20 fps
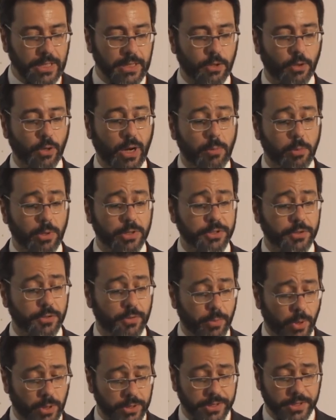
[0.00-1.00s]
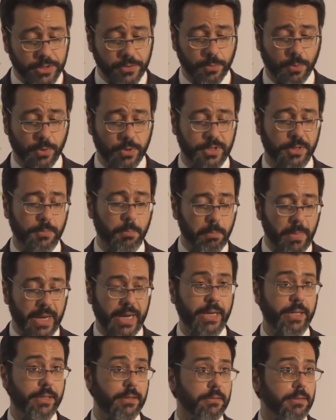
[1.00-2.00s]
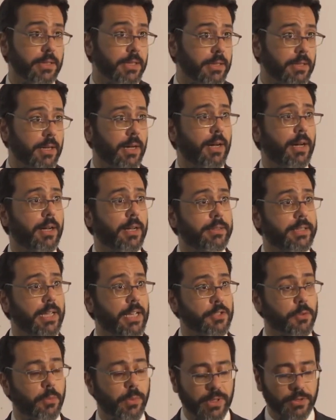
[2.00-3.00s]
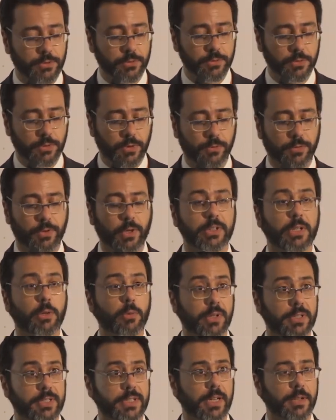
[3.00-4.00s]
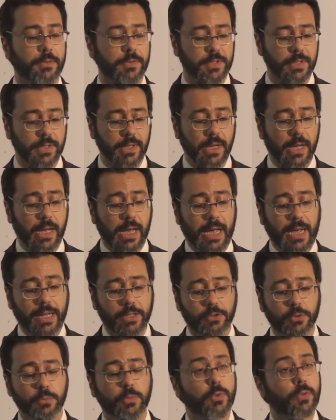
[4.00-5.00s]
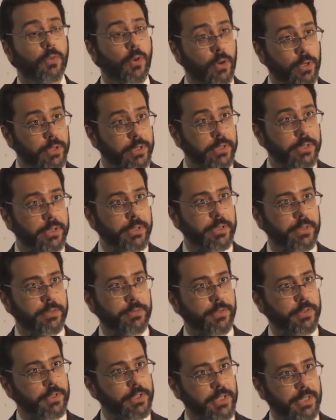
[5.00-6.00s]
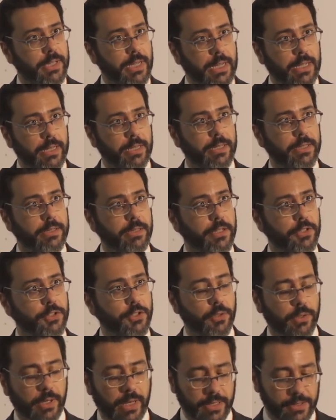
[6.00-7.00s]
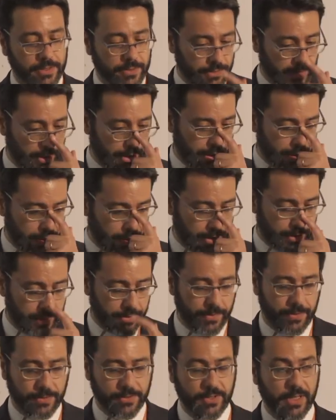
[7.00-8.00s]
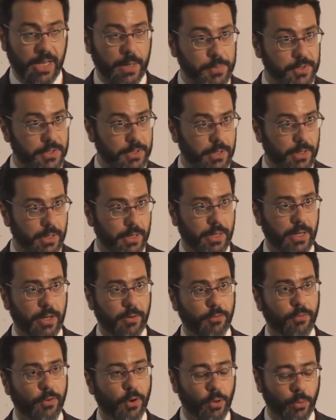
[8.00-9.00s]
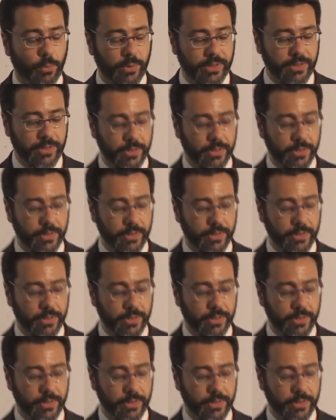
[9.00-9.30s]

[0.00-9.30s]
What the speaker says: Collaborative robotics was the main task where to confront ourselves and to move on in the freestyle and the showcase steps following